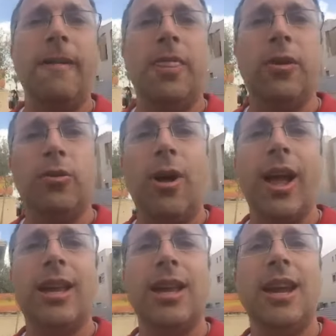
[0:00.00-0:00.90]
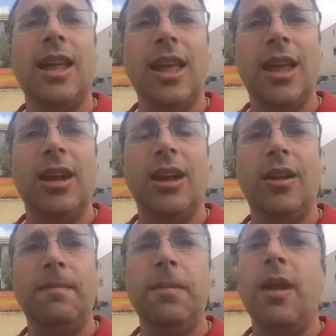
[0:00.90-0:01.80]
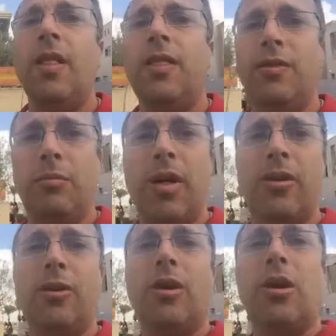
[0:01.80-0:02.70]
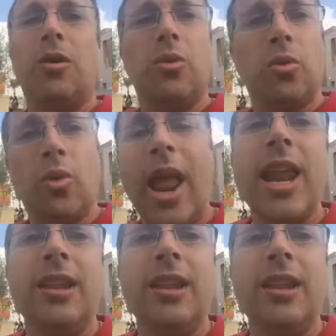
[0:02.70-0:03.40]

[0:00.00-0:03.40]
the rocket hit. The mother ran